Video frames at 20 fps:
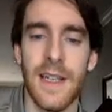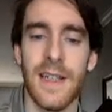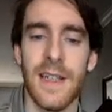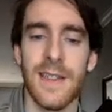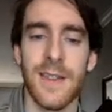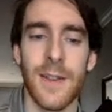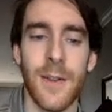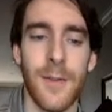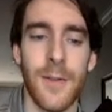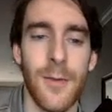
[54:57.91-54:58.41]

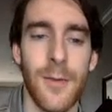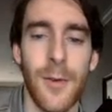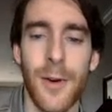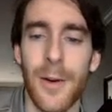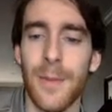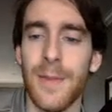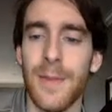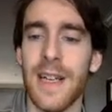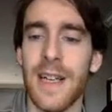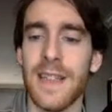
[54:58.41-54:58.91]
So the
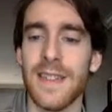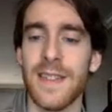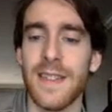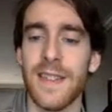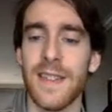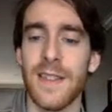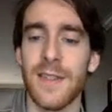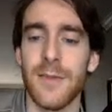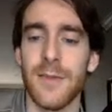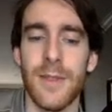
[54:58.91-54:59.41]
forum, guys,
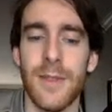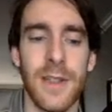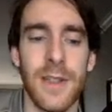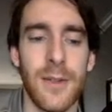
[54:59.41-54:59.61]
it's really